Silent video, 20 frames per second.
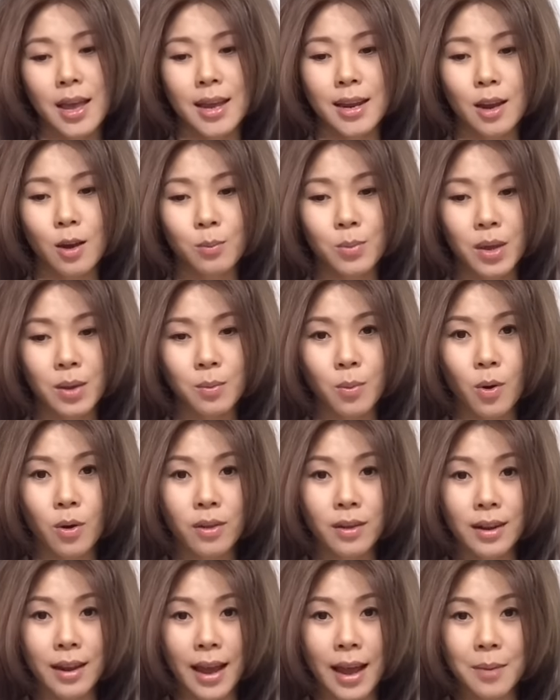and I'll be
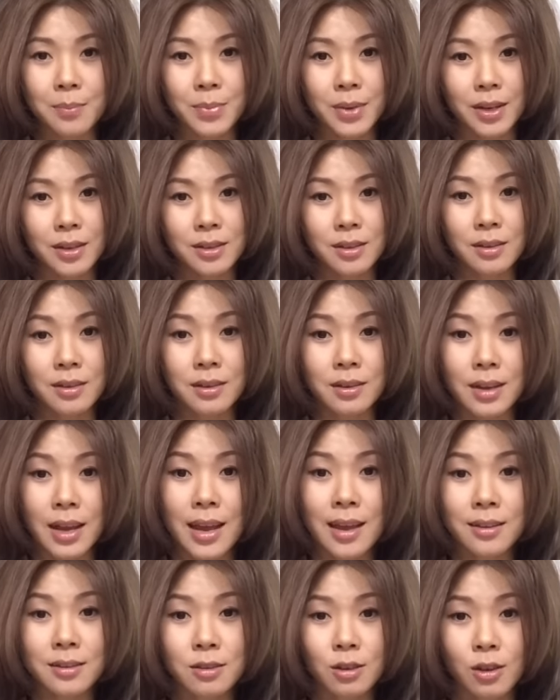more than happy to
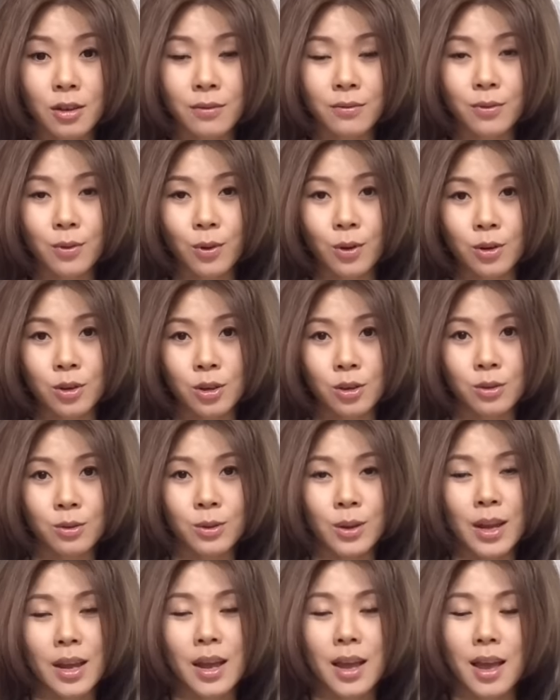answer them for
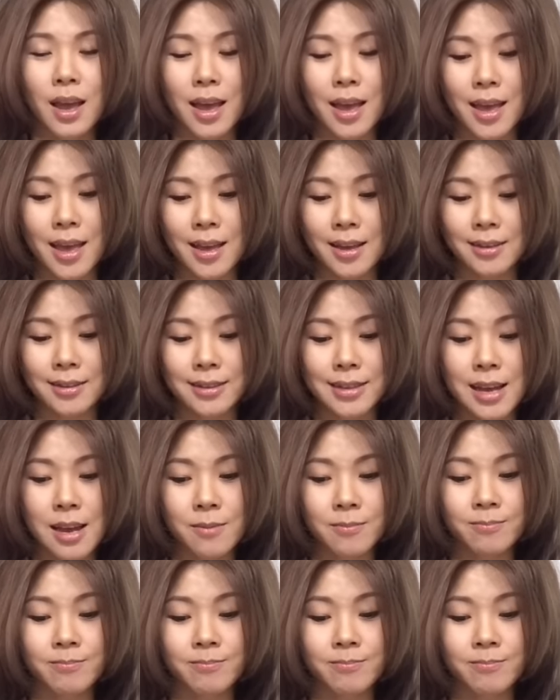you. And